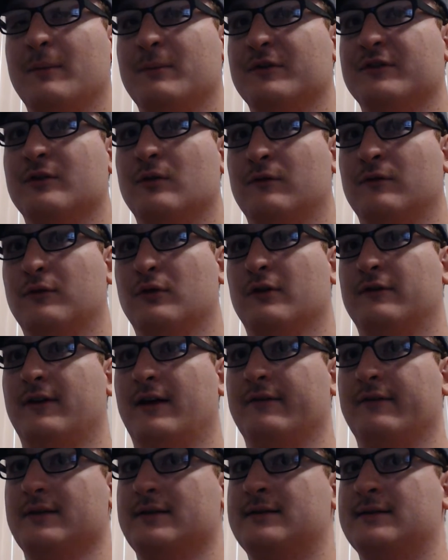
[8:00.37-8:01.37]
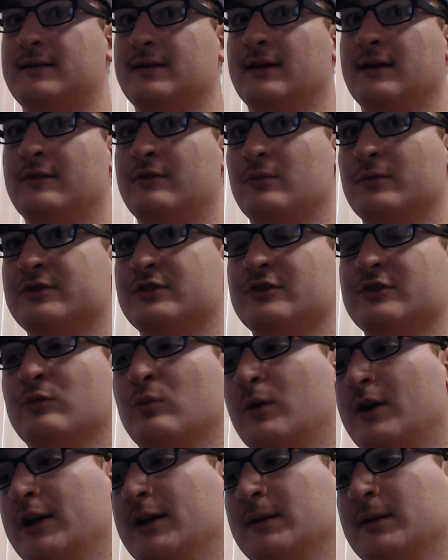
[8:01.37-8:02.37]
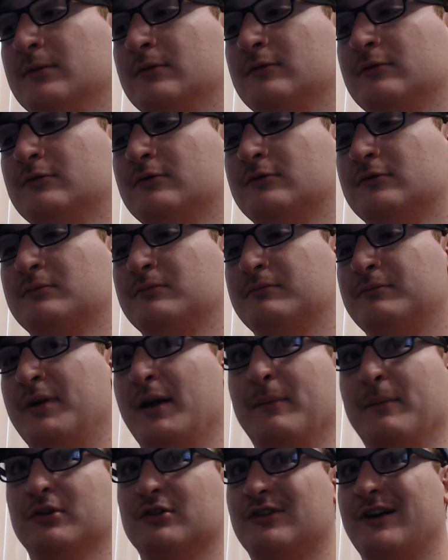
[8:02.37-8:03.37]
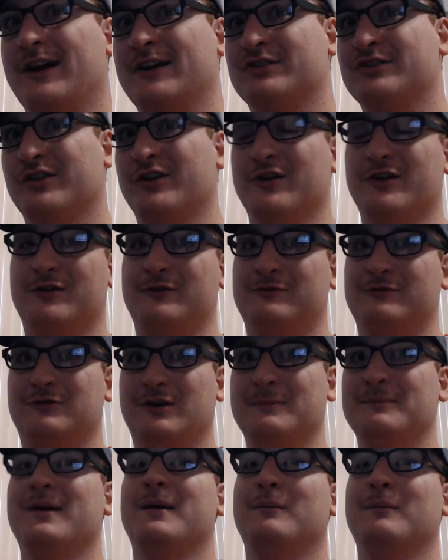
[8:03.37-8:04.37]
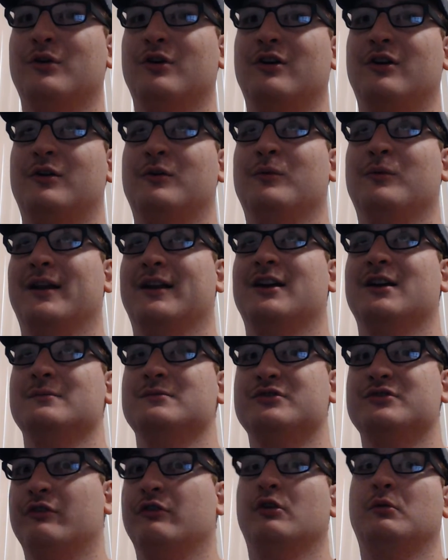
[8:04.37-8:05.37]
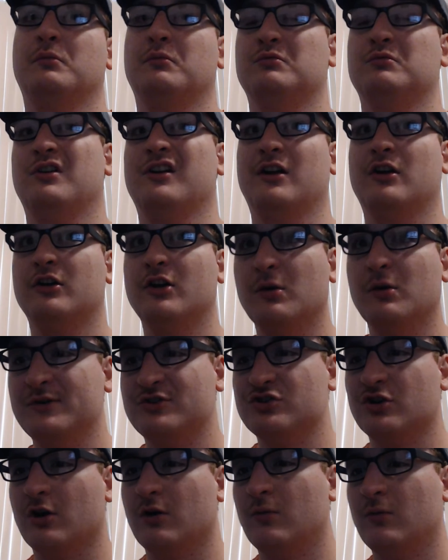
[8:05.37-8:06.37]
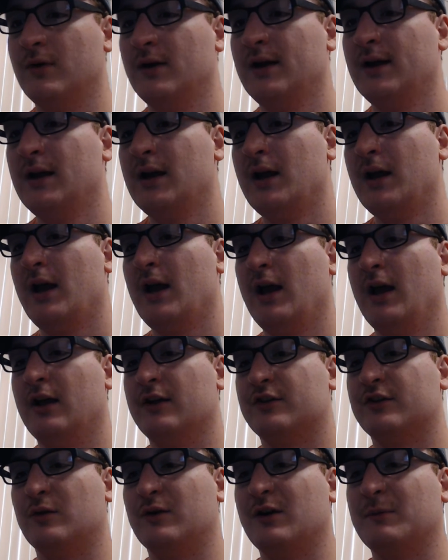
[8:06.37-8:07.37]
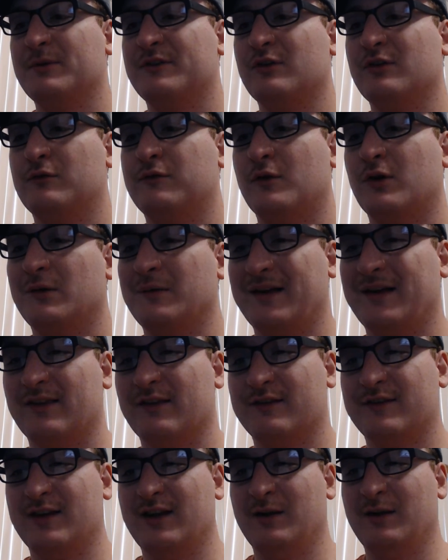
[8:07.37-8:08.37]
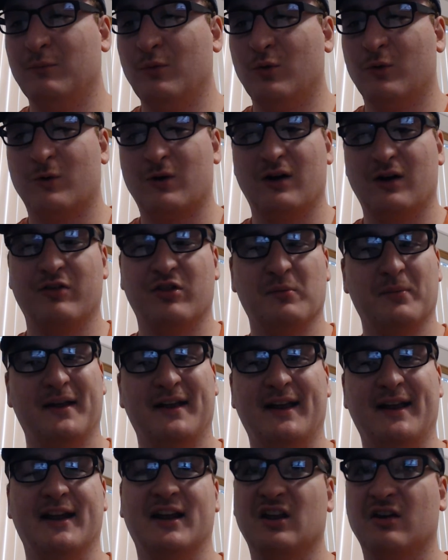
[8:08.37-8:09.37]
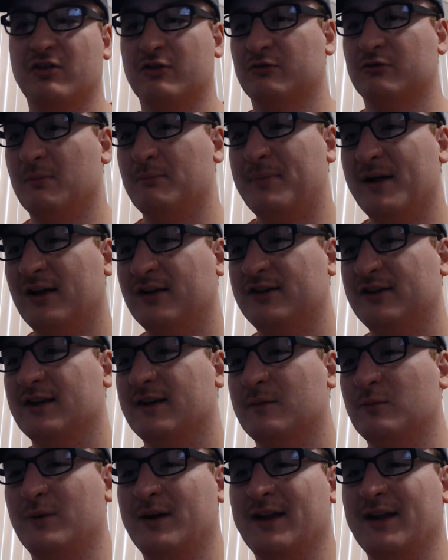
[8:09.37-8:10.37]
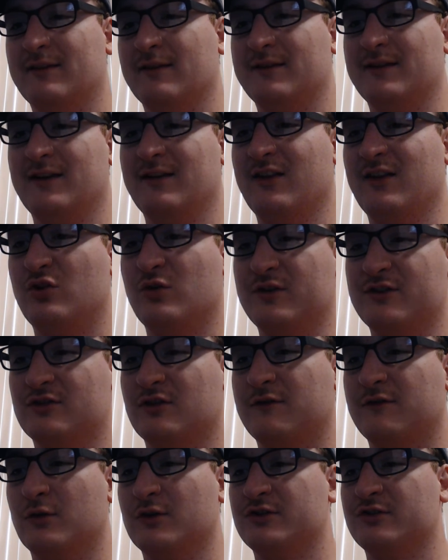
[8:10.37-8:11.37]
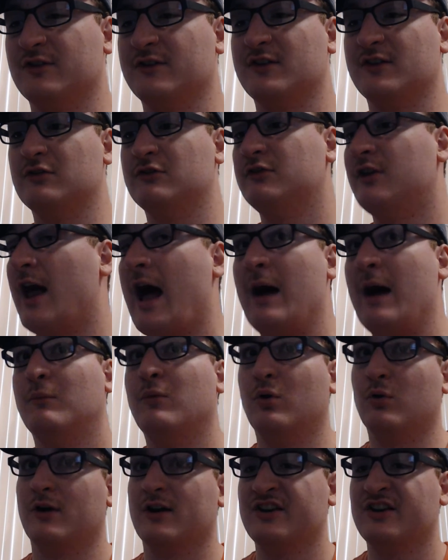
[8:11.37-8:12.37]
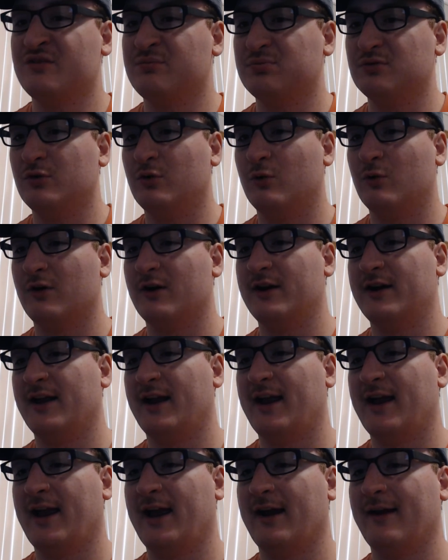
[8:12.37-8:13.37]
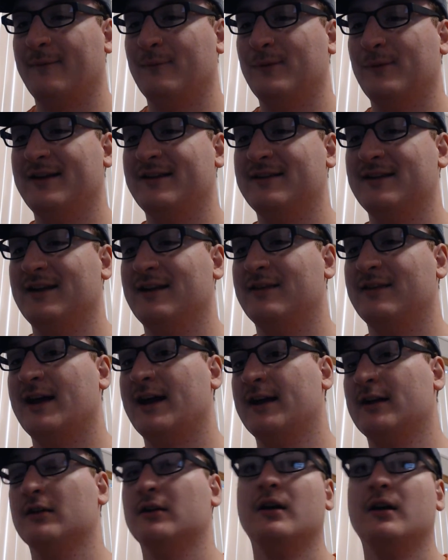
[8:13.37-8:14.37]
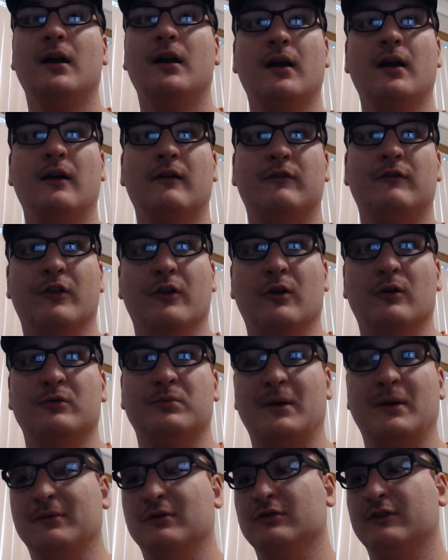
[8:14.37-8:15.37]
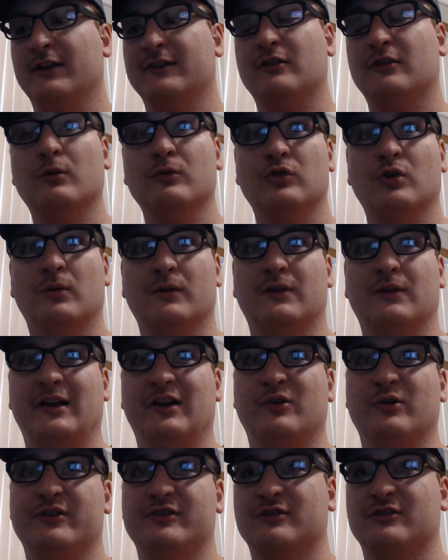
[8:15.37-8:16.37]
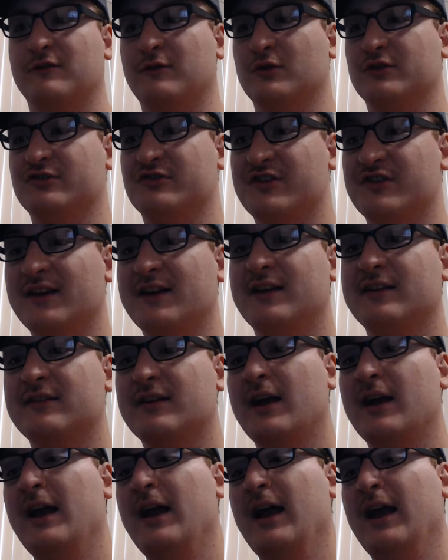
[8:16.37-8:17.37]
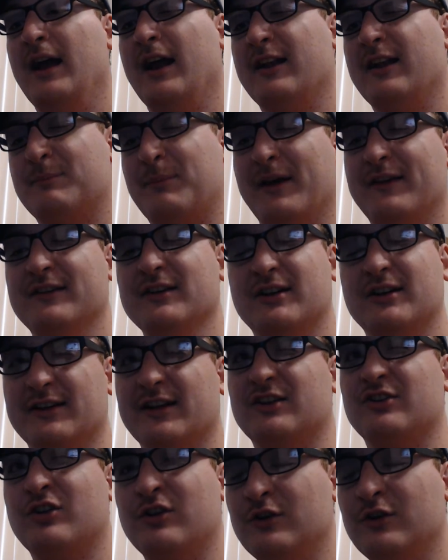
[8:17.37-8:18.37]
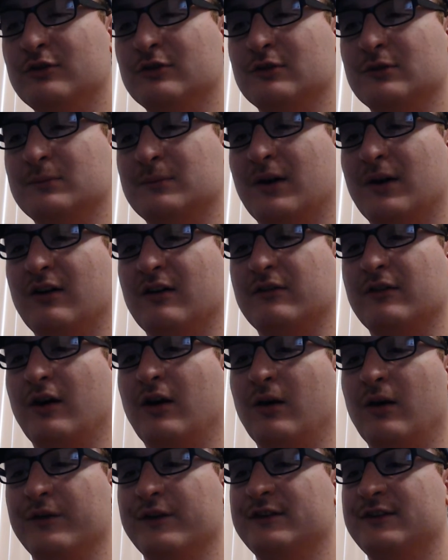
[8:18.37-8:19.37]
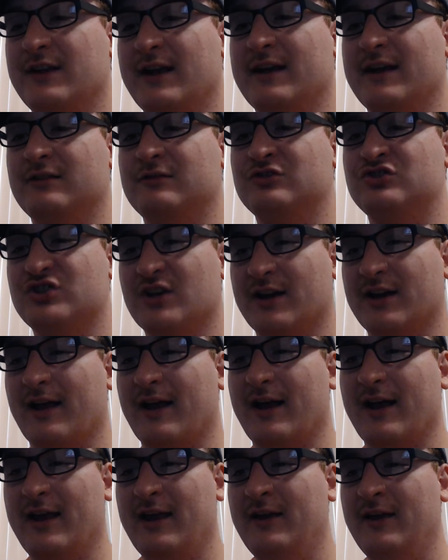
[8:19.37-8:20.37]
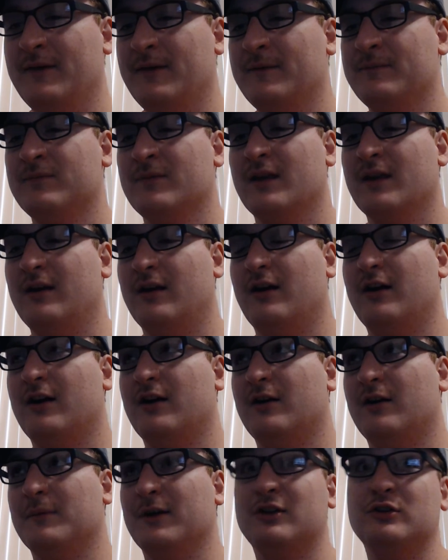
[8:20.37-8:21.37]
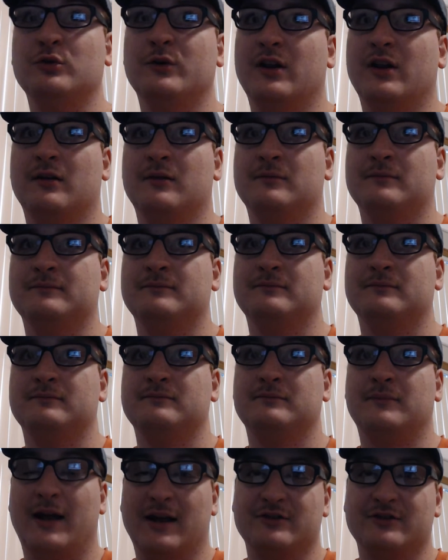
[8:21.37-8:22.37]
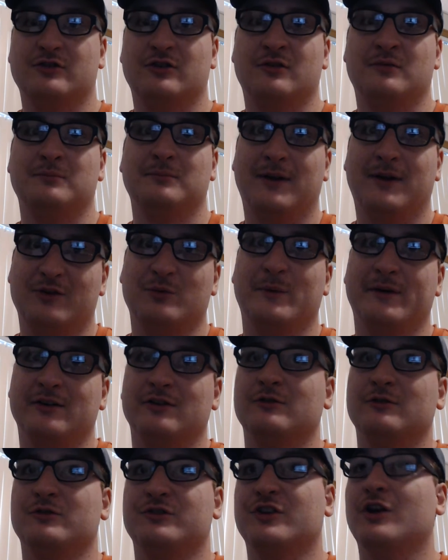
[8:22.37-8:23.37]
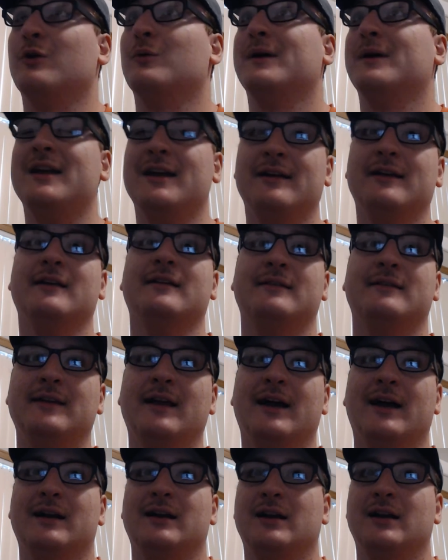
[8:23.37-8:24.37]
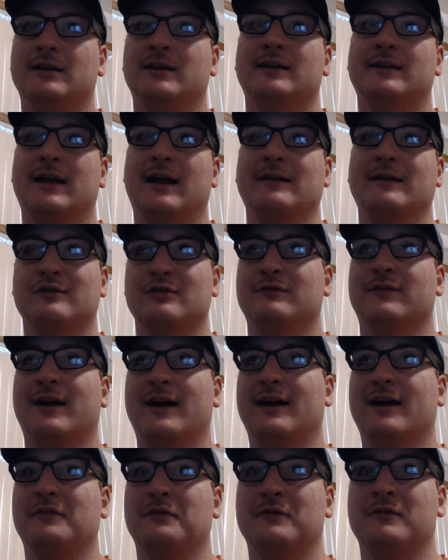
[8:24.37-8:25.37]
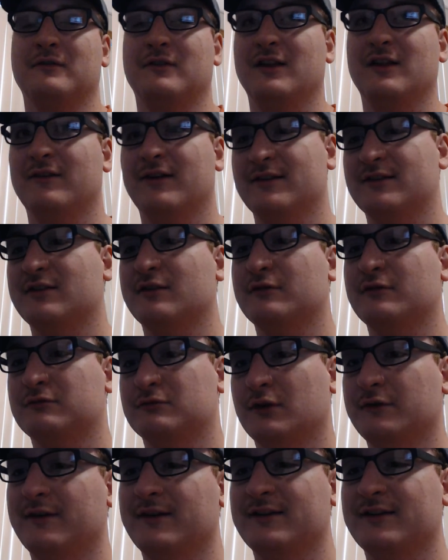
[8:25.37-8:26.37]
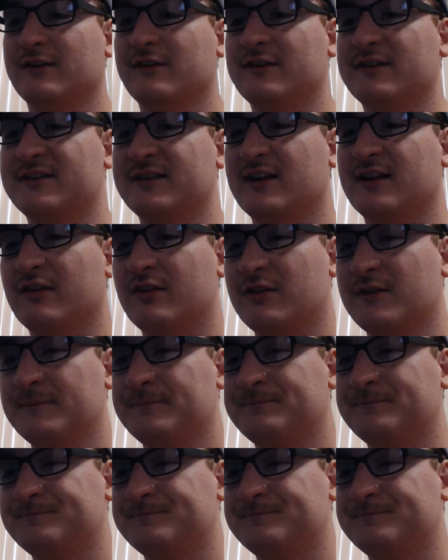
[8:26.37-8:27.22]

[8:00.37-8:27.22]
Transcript: episode 4, 5, and 6, which is what people are actually going to remember when it comes to the Obi-Wan Kenobi show. So in episode 4, we get to see more of the beginning of the rebellion. We get to see the Inquisitor Fortress a lot more explored. And we see that, for those people that don't know what the Inquisitor Fortress is, it's basically a tomb of all the dead Jedi, including Master Mace Windu. So he is dead. He did not survive the events of Revenge of the Sith.